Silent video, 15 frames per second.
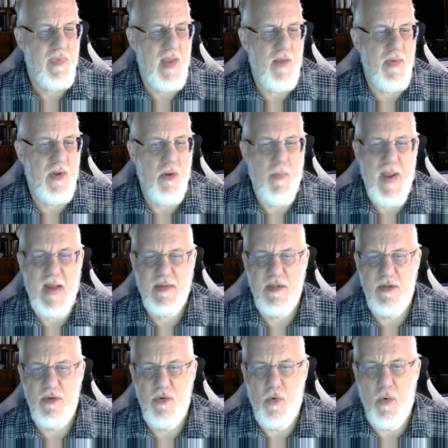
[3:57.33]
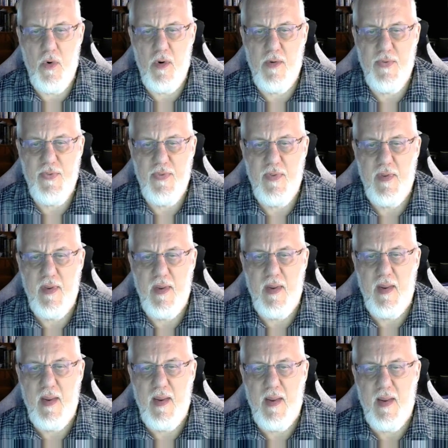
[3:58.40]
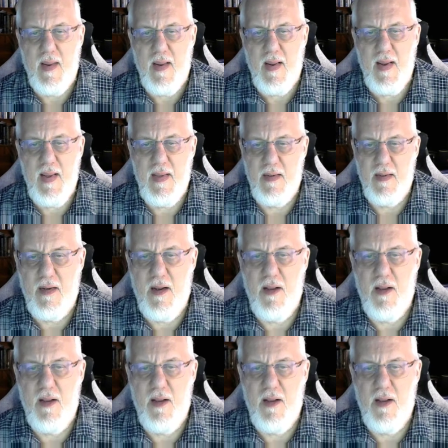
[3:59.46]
Now we go back to North, and